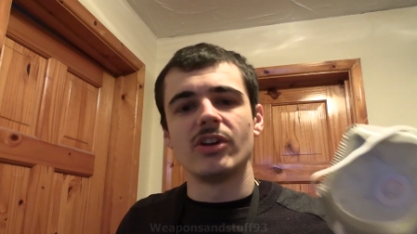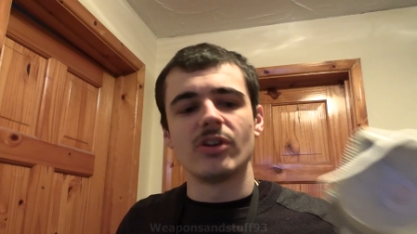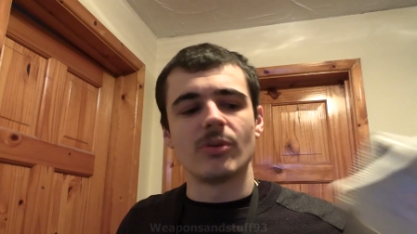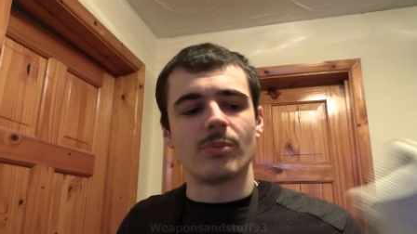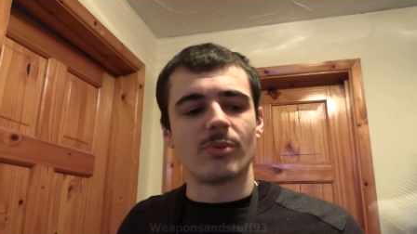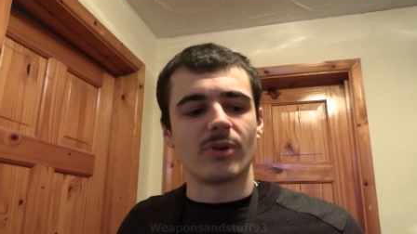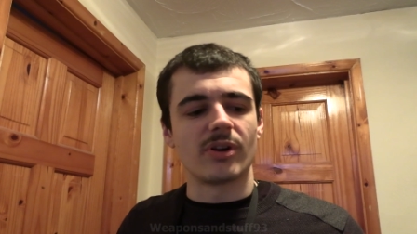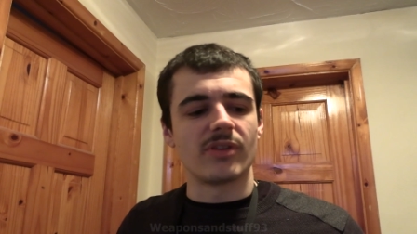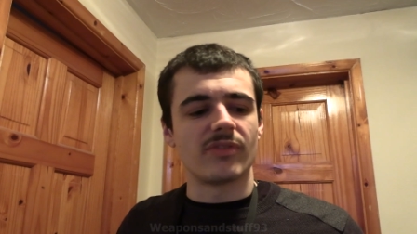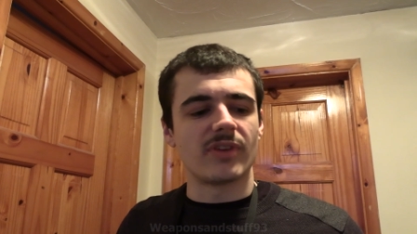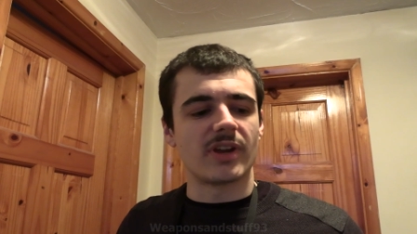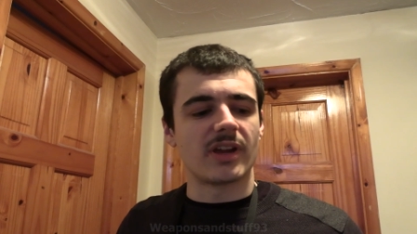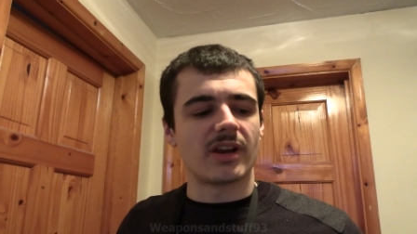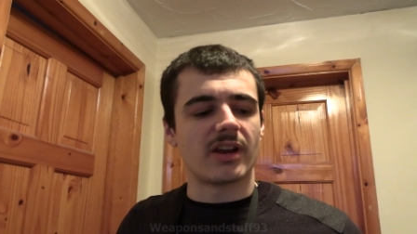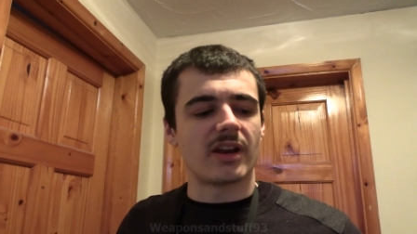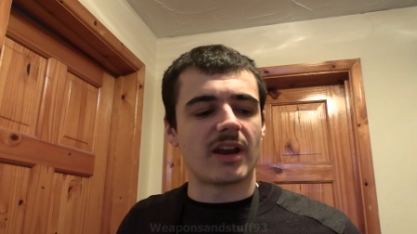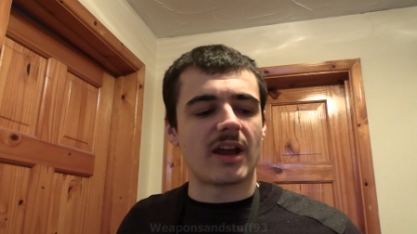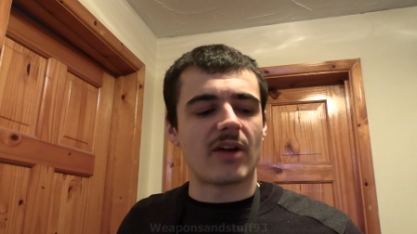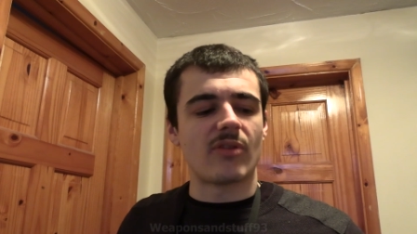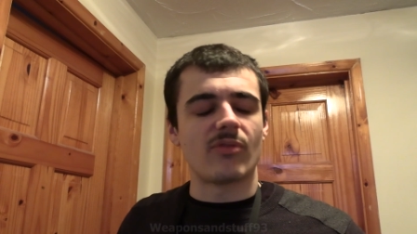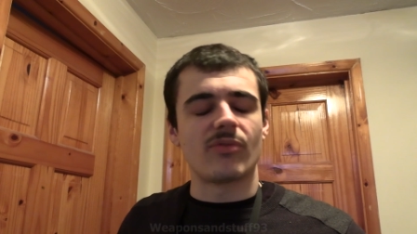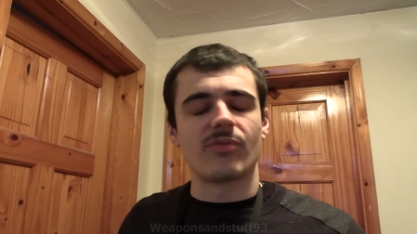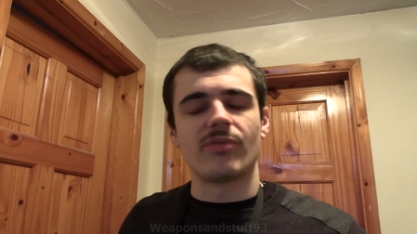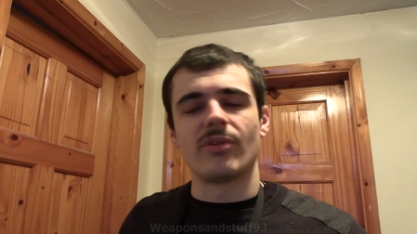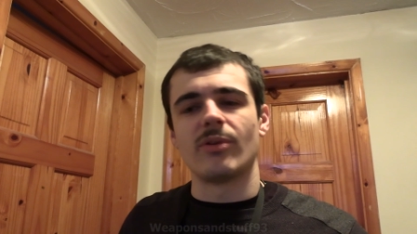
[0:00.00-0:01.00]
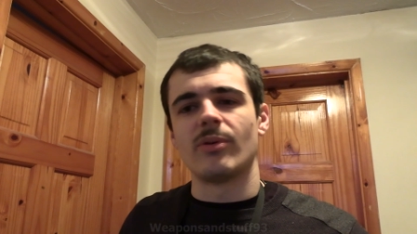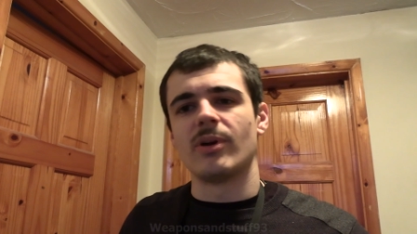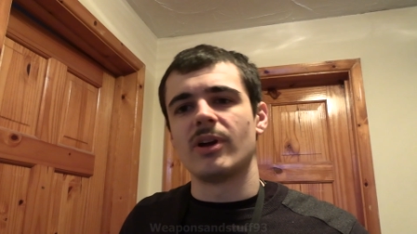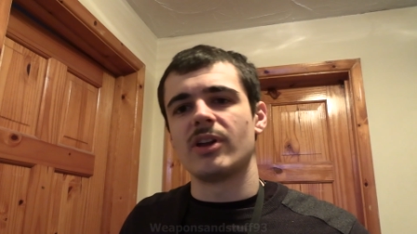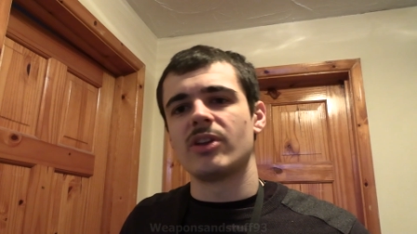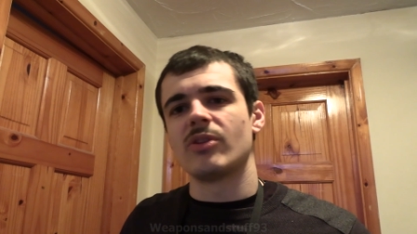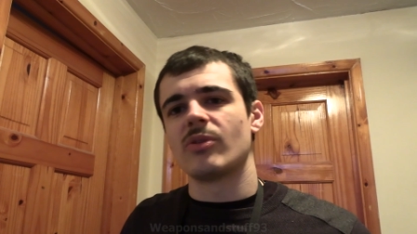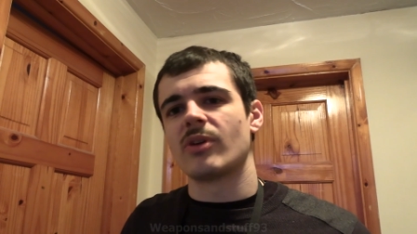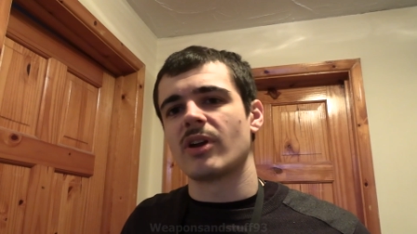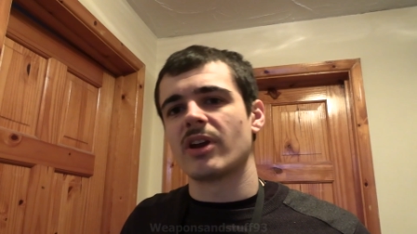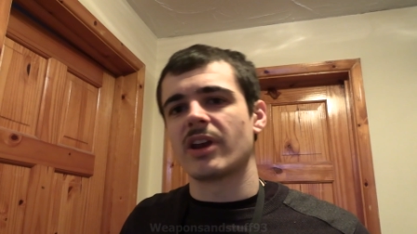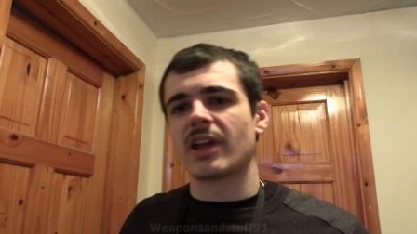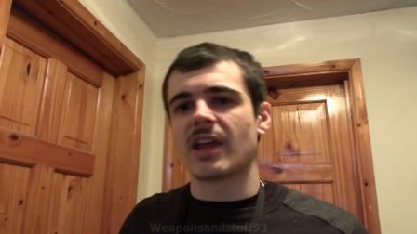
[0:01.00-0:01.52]
you're breathing in and out through
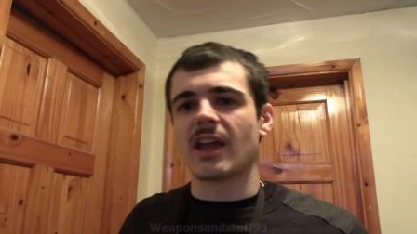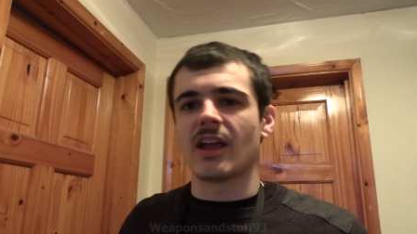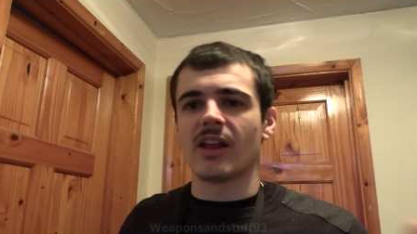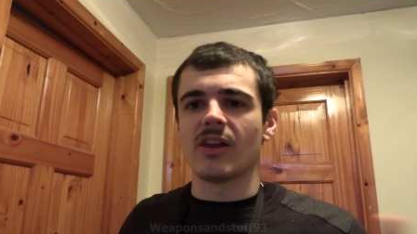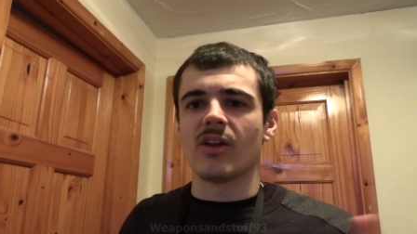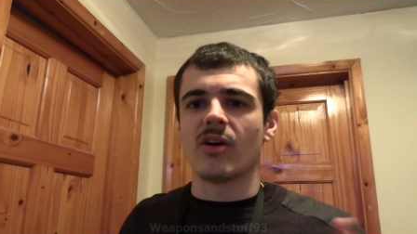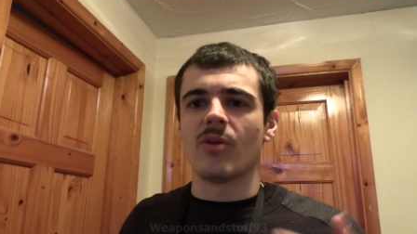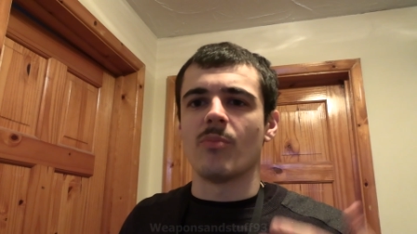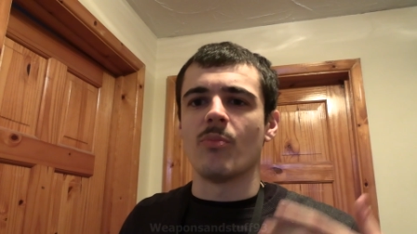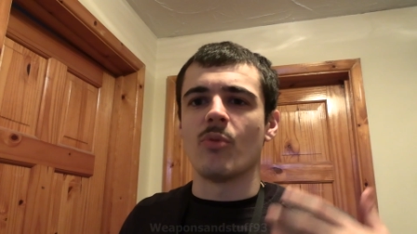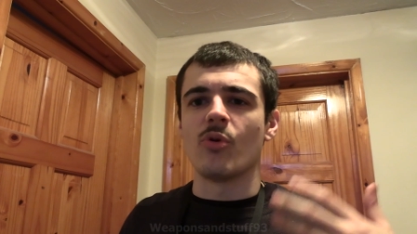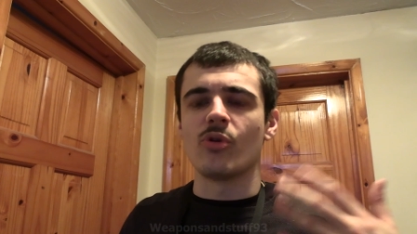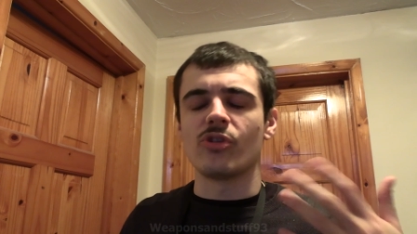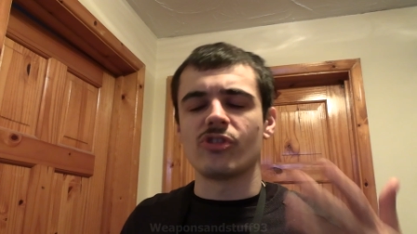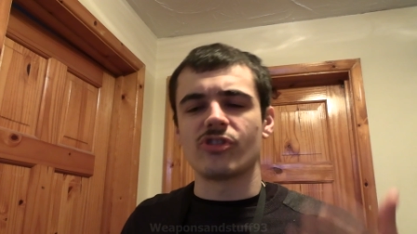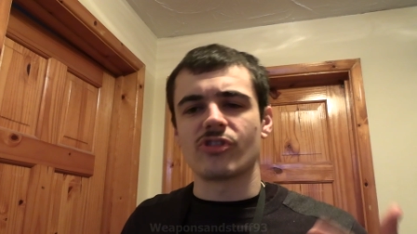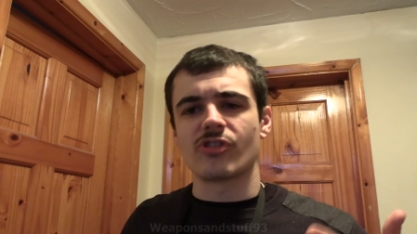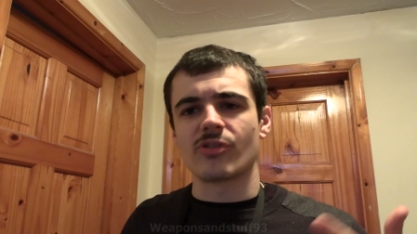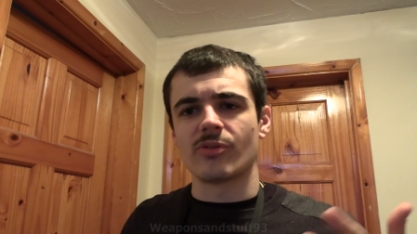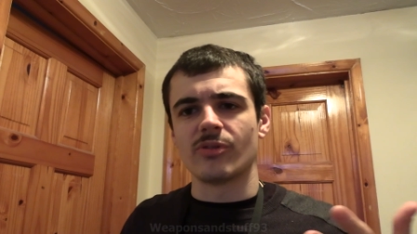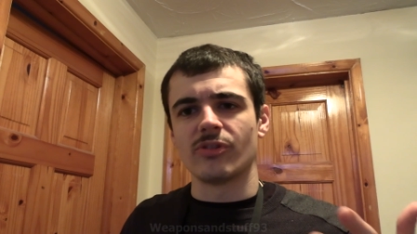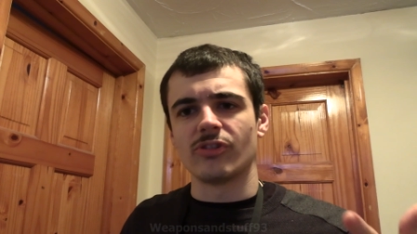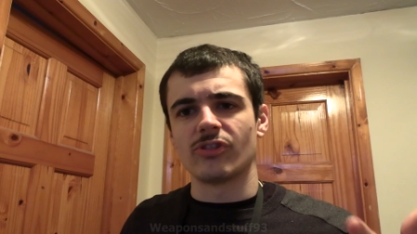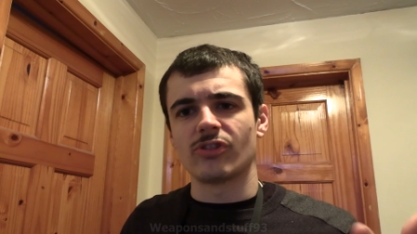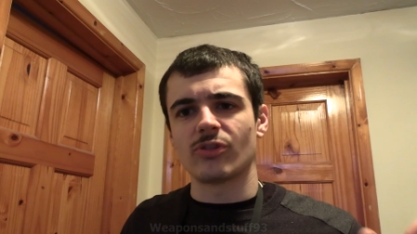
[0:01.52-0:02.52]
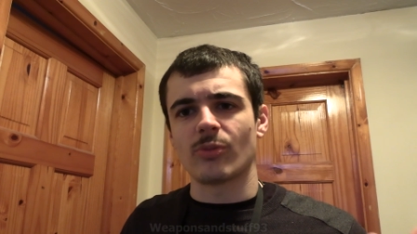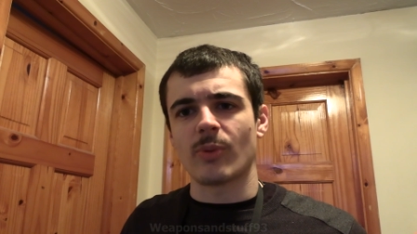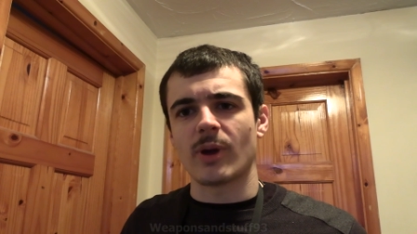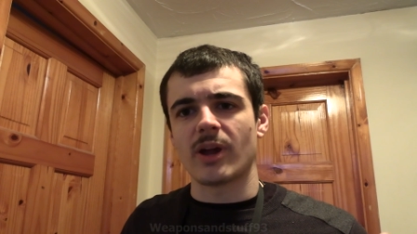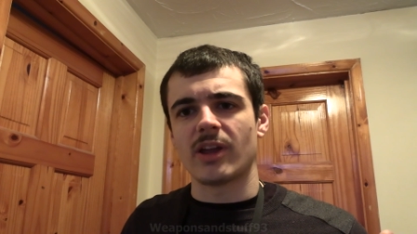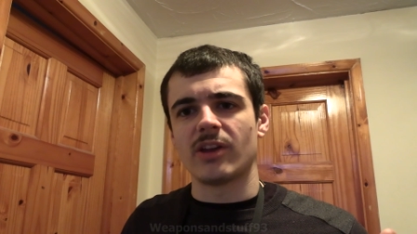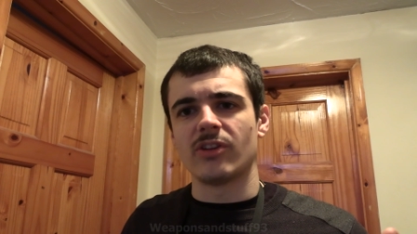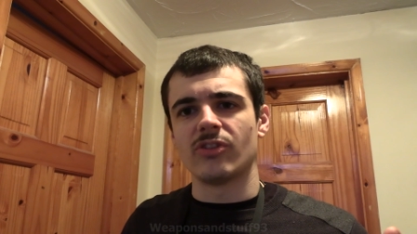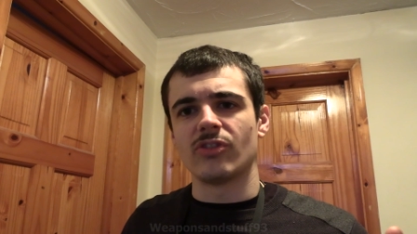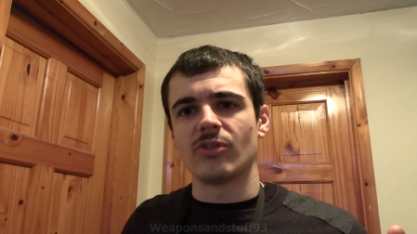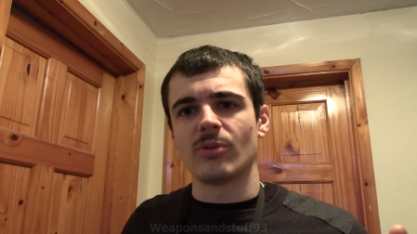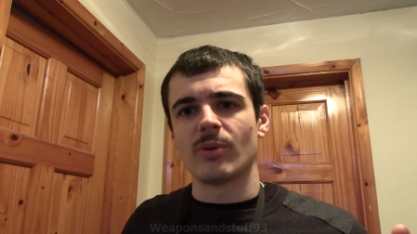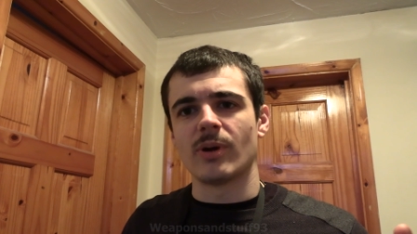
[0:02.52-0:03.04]
it, you're going to get a lot of moisture and
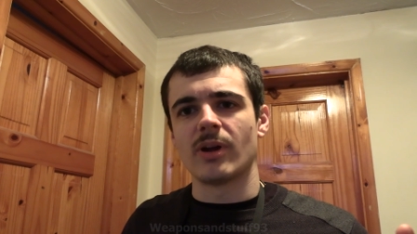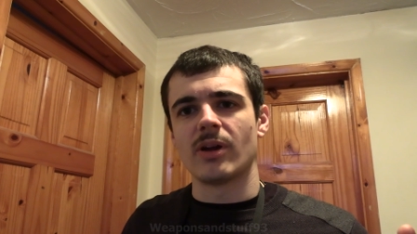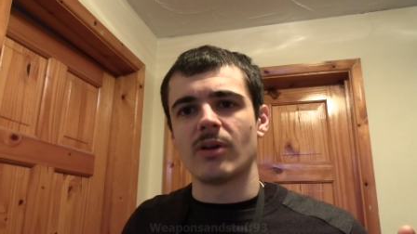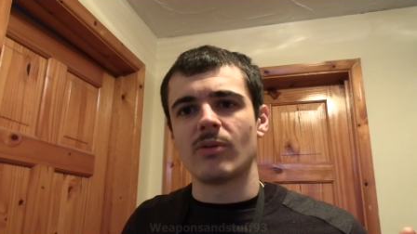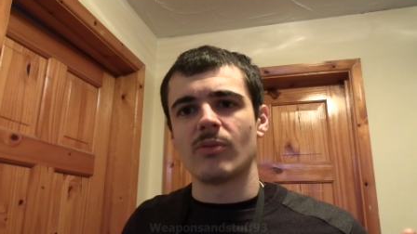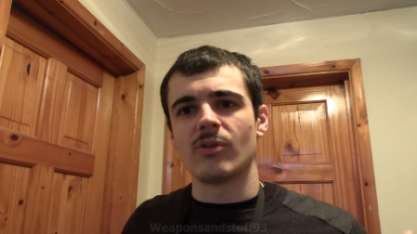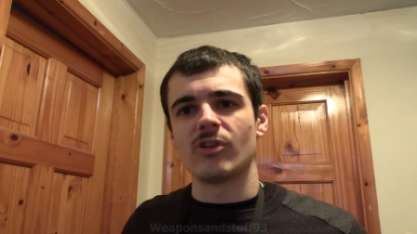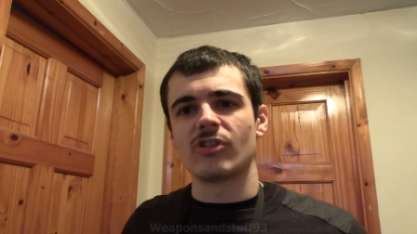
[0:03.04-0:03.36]
sweat into it,